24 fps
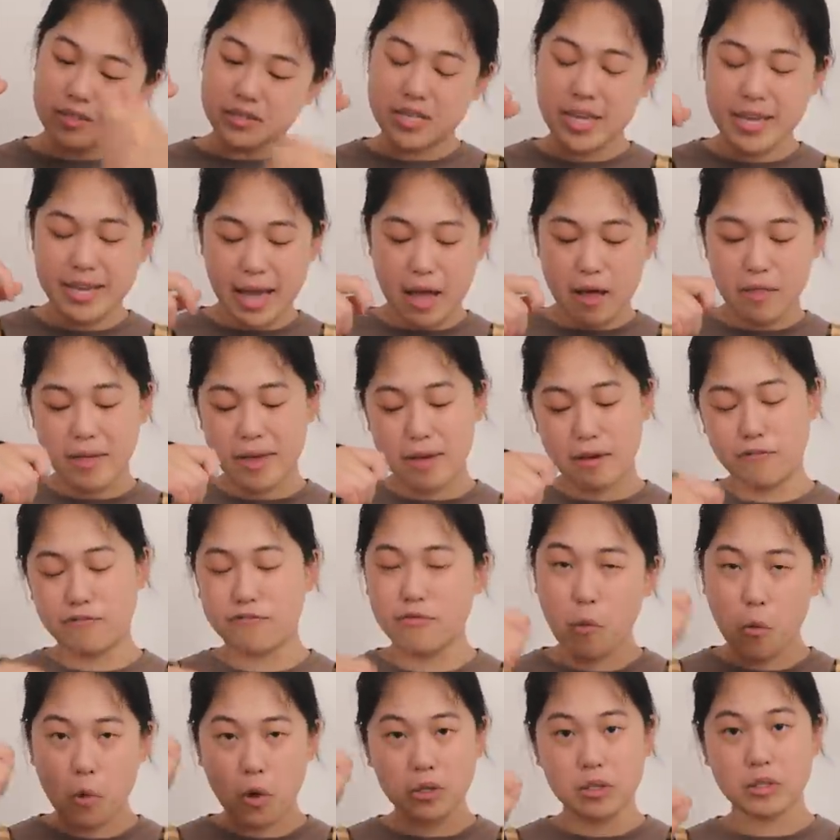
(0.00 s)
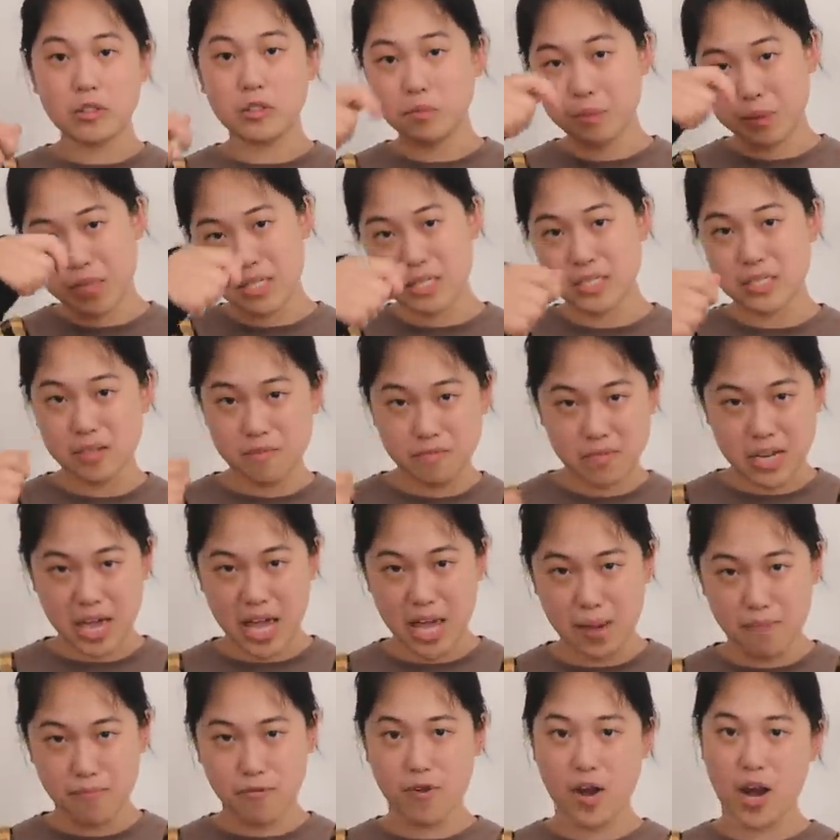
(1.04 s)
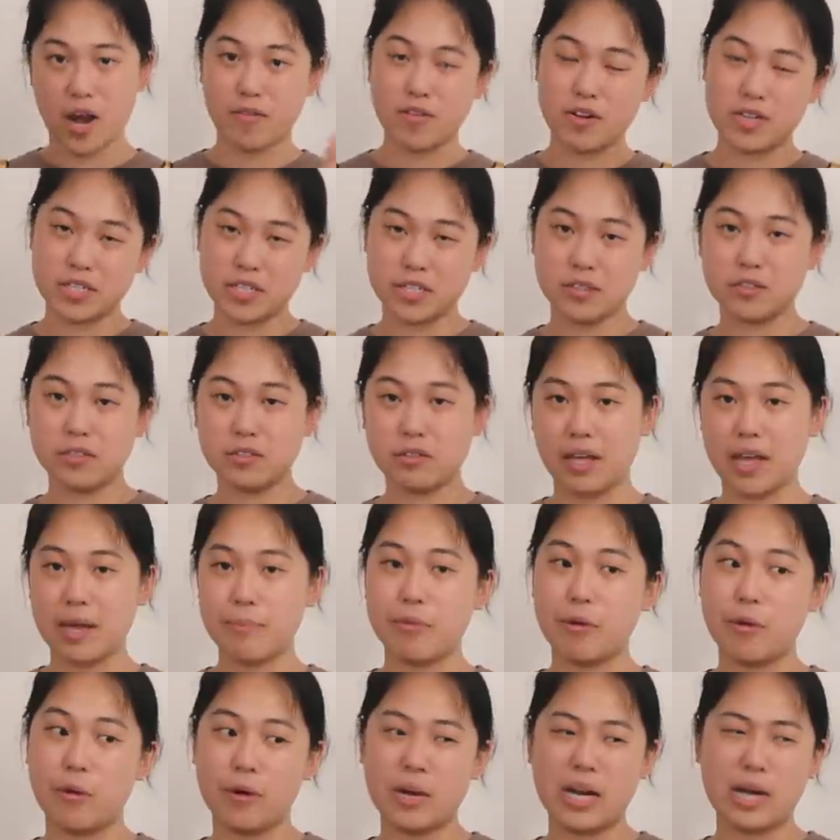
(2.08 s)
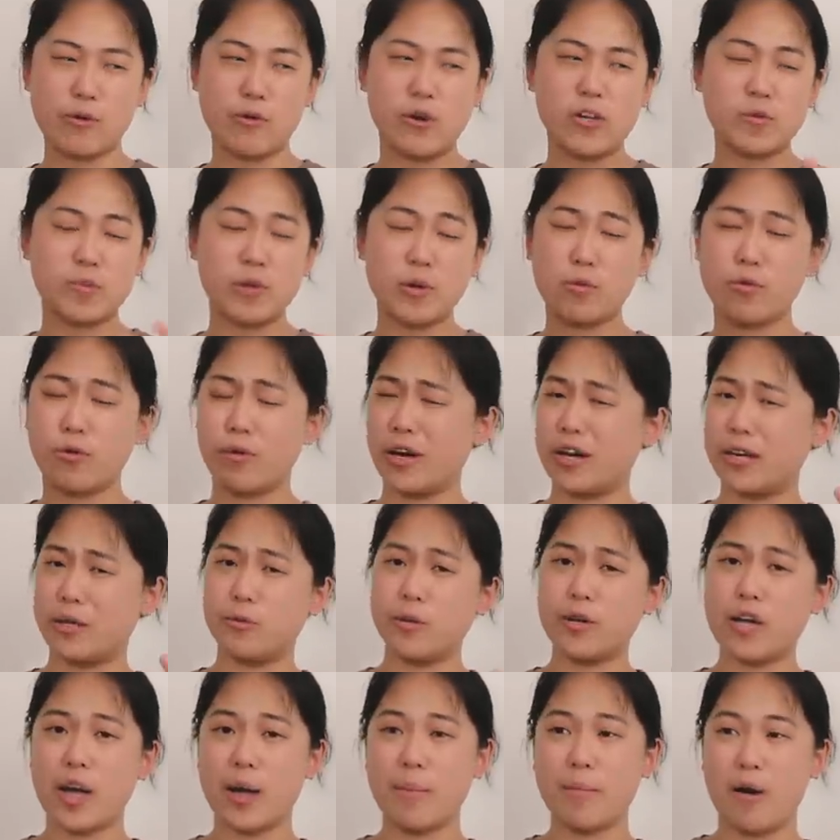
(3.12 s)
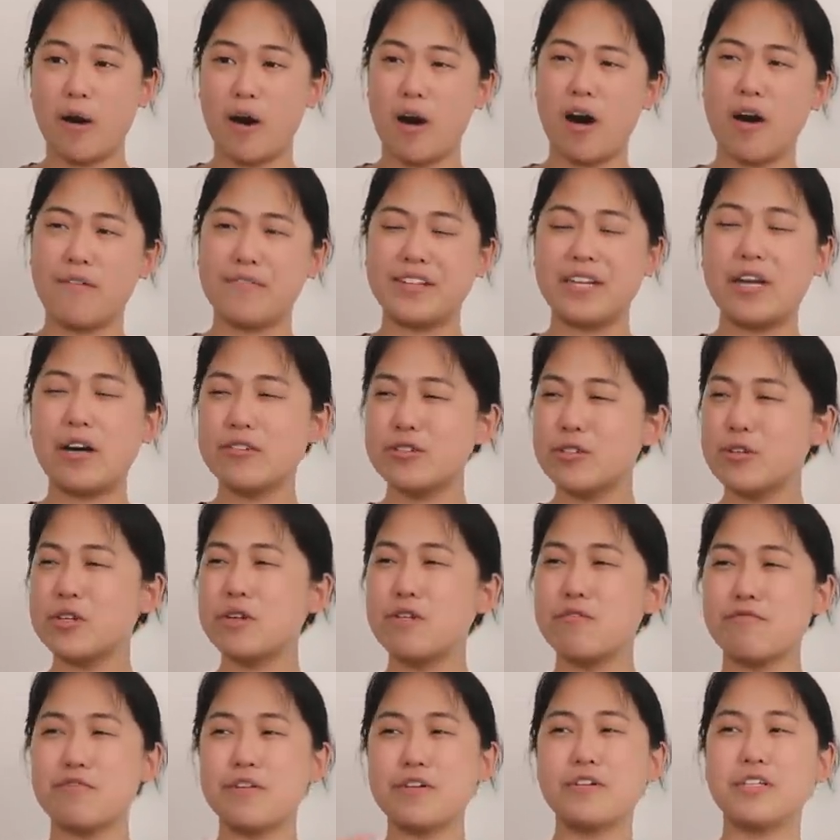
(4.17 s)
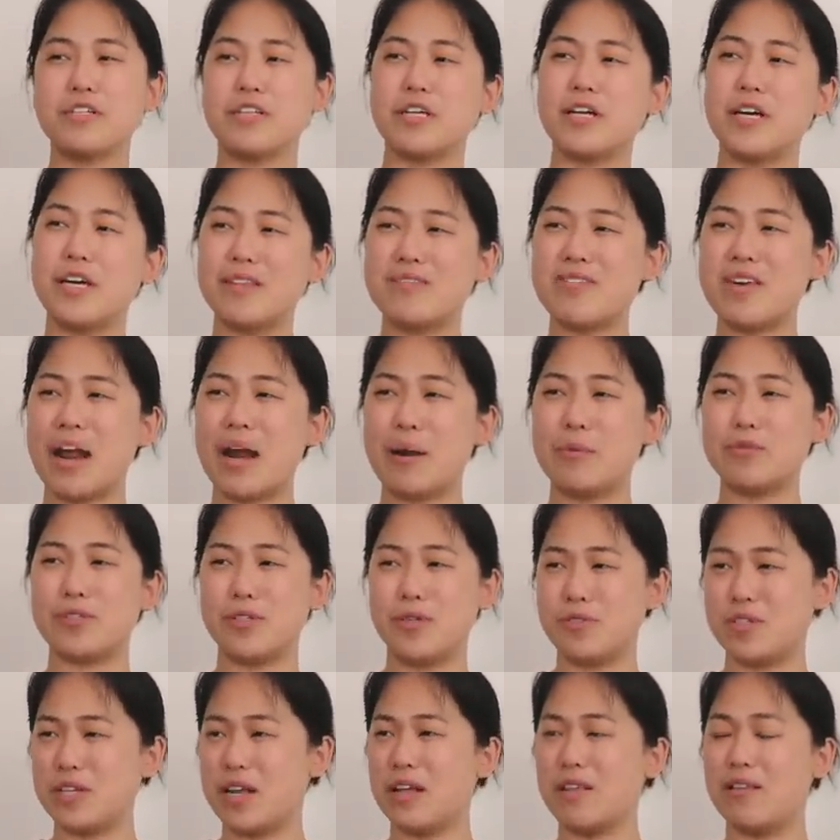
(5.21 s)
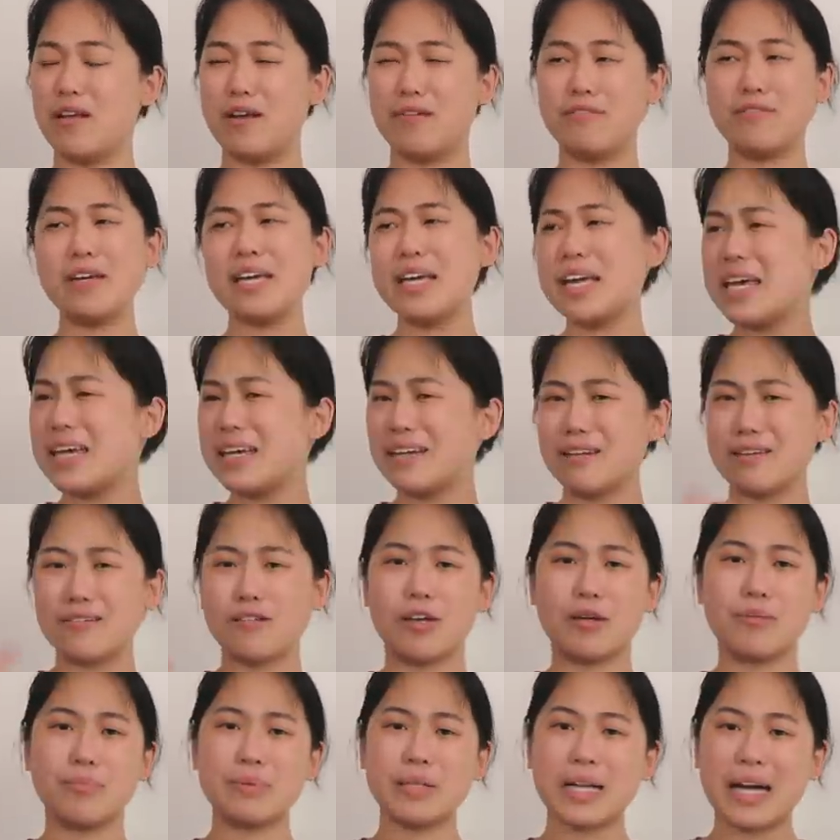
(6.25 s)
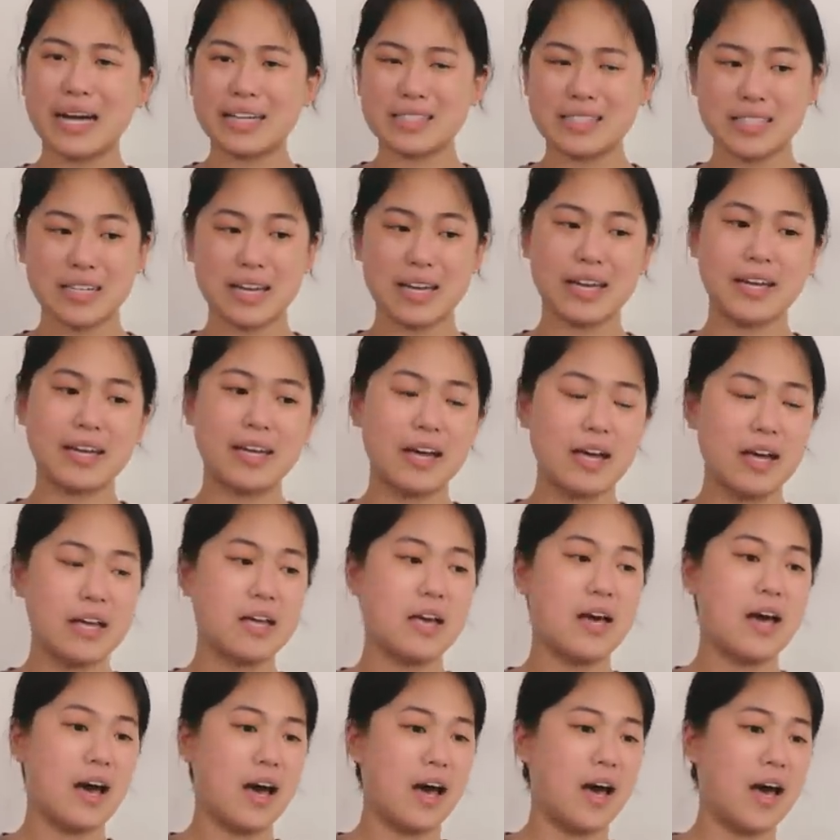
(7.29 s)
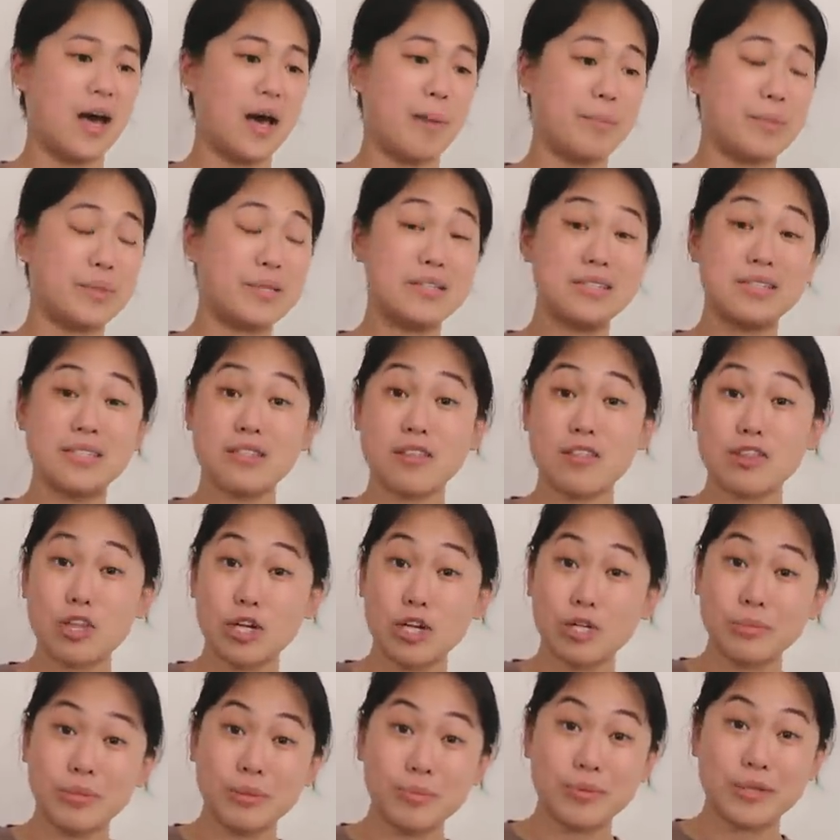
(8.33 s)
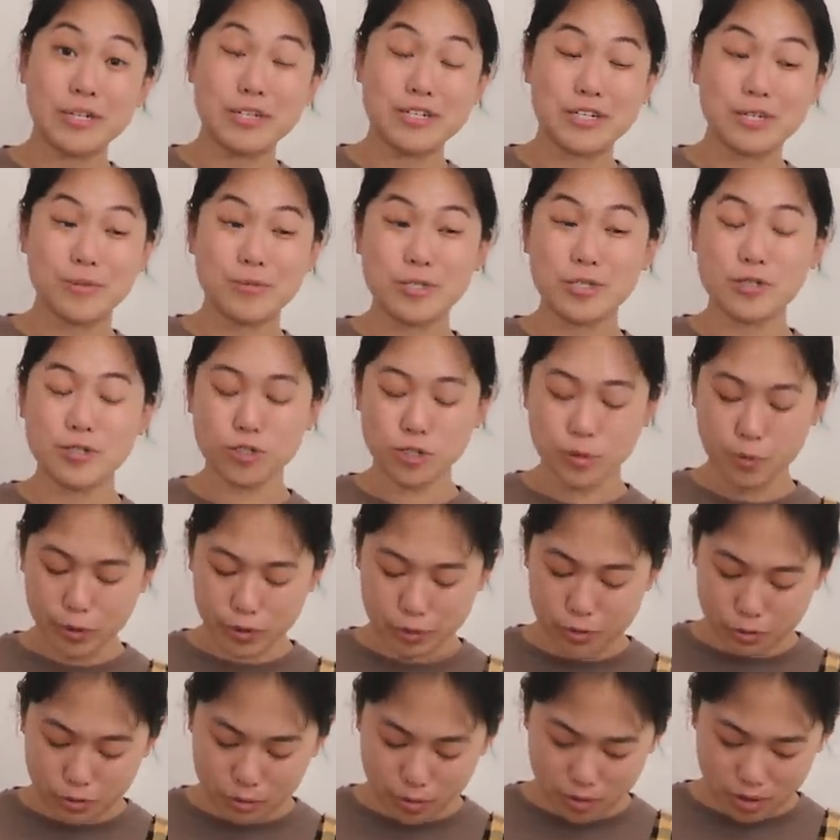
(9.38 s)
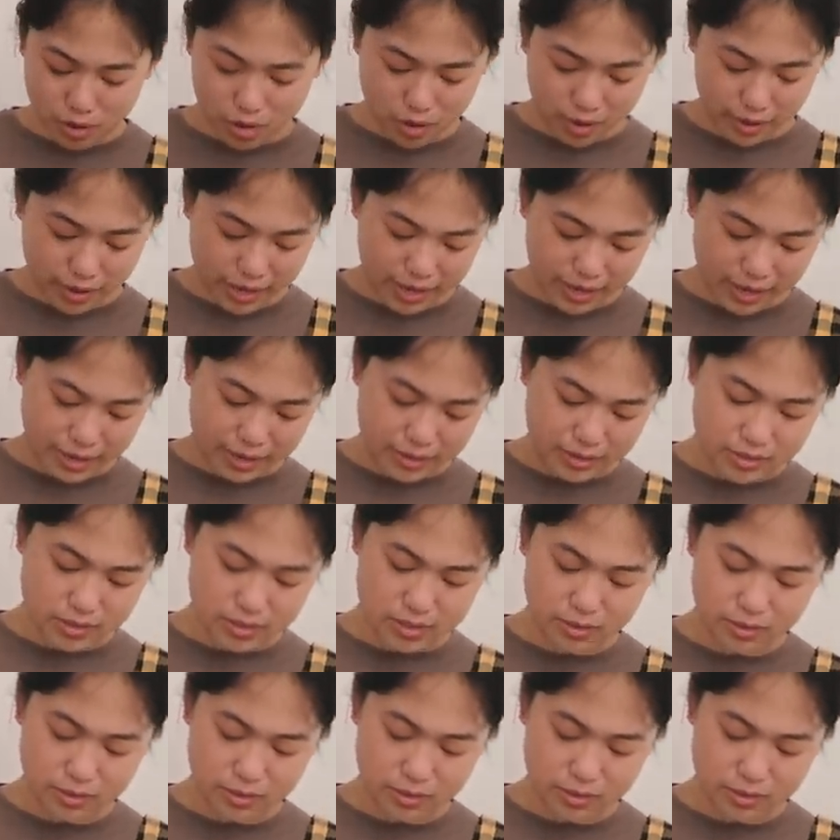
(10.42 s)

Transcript: take out like four little pieces of tape for every single label and I always be worried it would come off and it also didn't feel good that I was using a lot of ink and a lot of plastic um, but this is a thermal printer which is super cool and